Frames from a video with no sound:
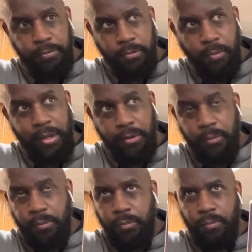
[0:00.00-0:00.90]
Why
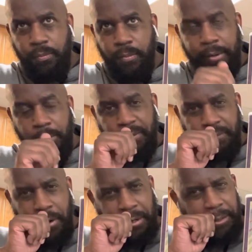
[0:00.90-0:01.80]
Don't We
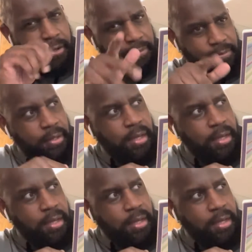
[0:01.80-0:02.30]
Fall in Love.